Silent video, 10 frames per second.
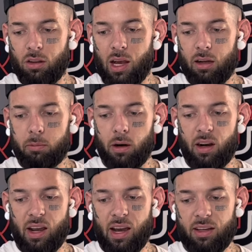lock
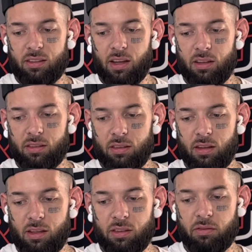access
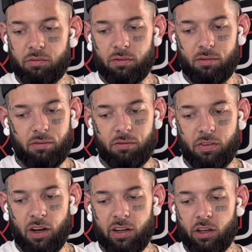isn't
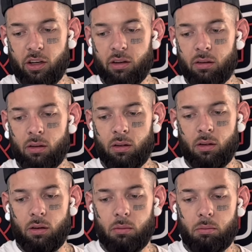very good,
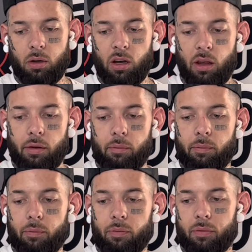but
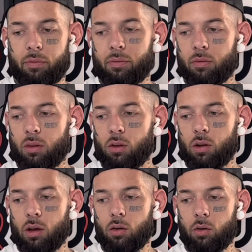you
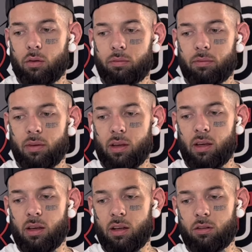know, it,
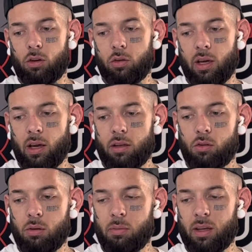it's okay. You
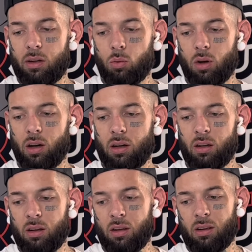can make it work.
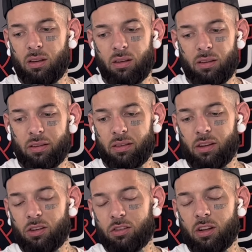
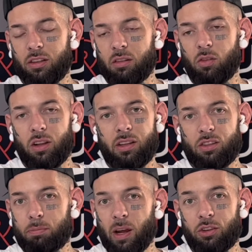There's nothing really
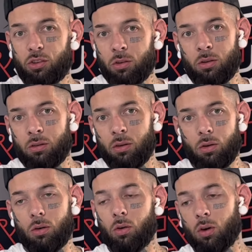special
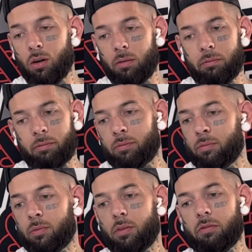or
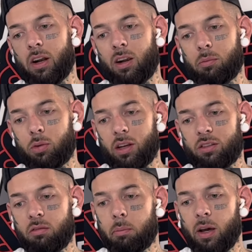very
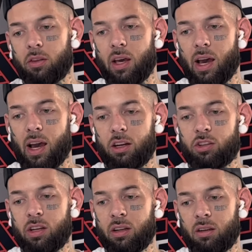impressive about the
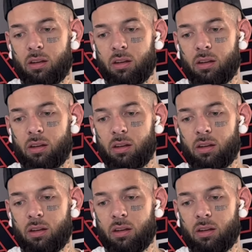action.